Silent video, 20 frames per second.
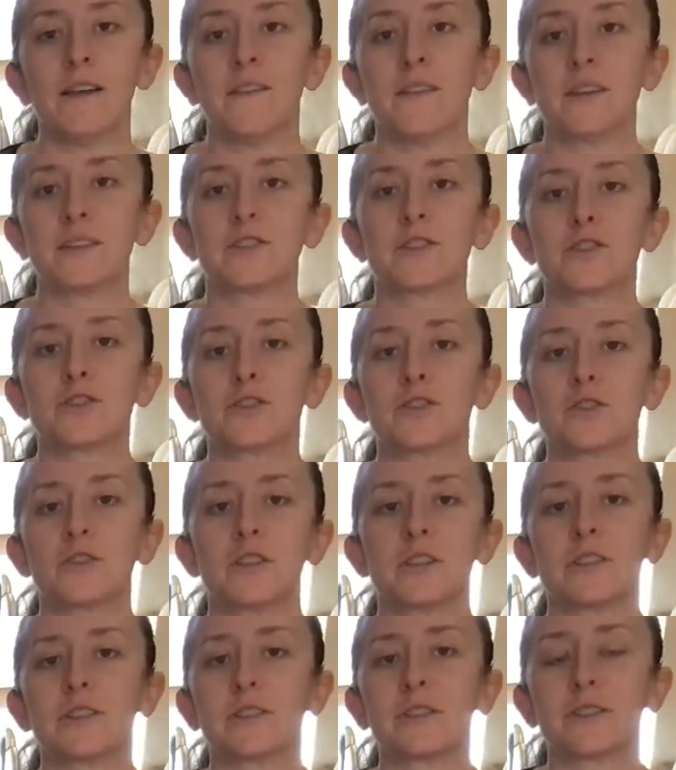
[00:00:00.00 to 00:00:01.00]

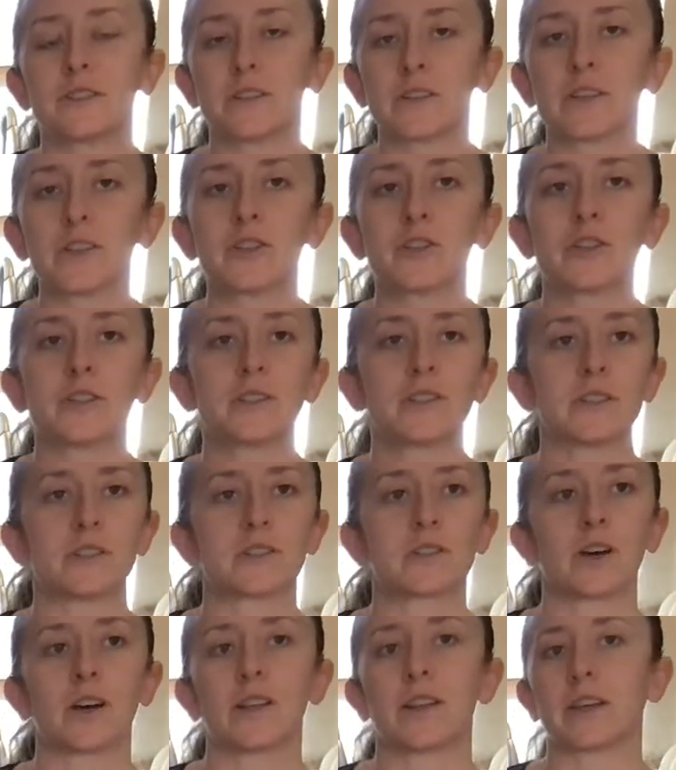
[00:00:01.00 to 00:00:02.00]
It's delicious.
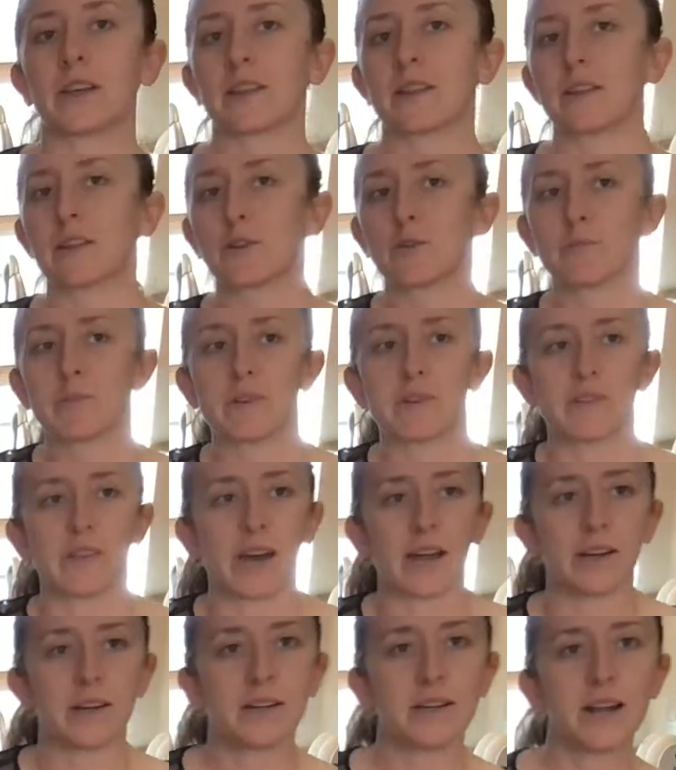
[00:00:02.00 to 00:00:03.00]
It's got like a little bit of
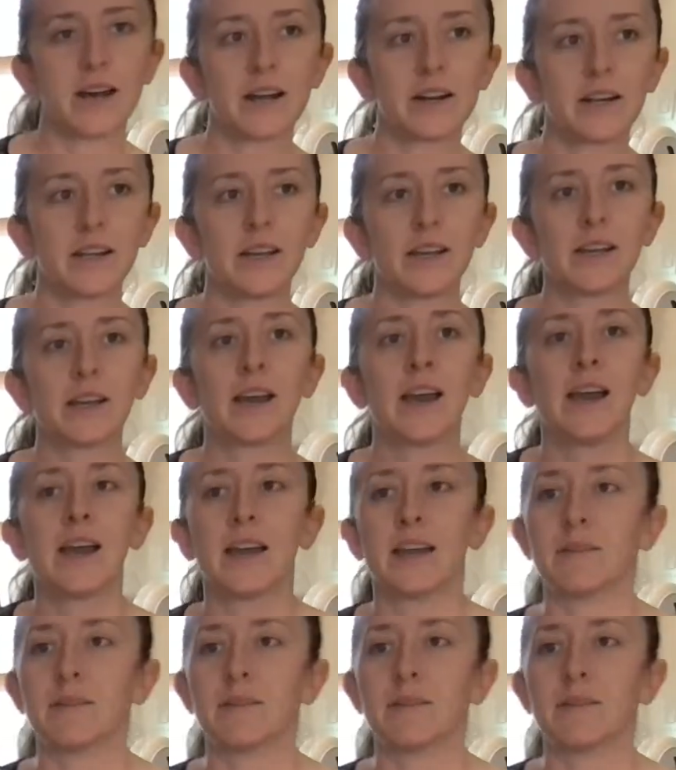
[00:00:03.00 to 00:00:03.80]
that nutty.